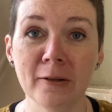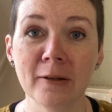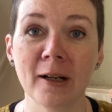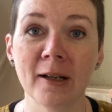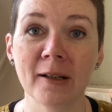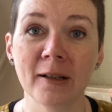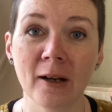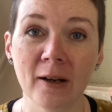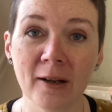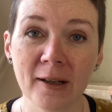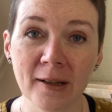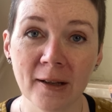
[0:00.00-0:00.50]
and
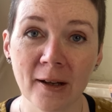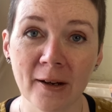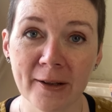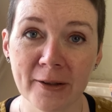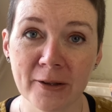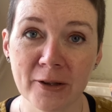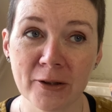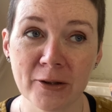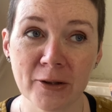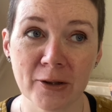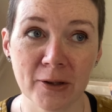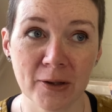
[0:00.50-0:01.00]
I like
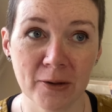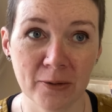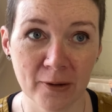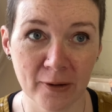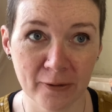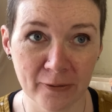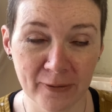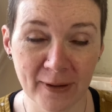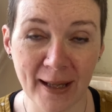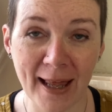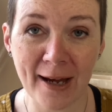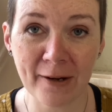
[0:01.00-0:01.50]
to do a
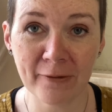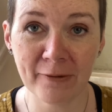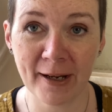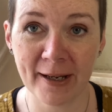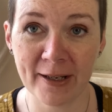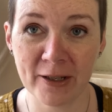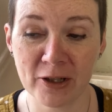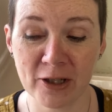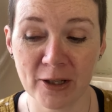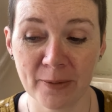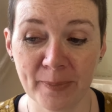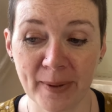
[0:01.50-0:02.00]
flat rate
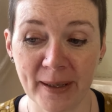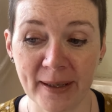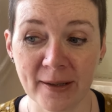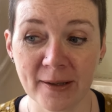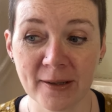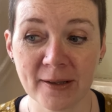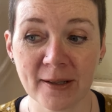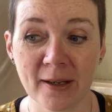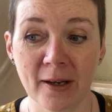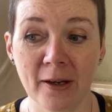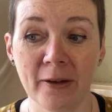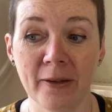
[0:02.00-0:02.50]
shipping
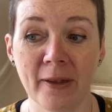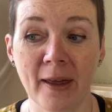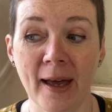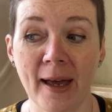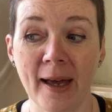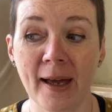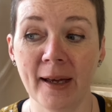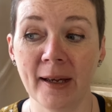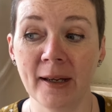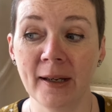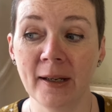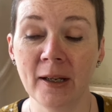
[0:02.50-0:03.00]
so that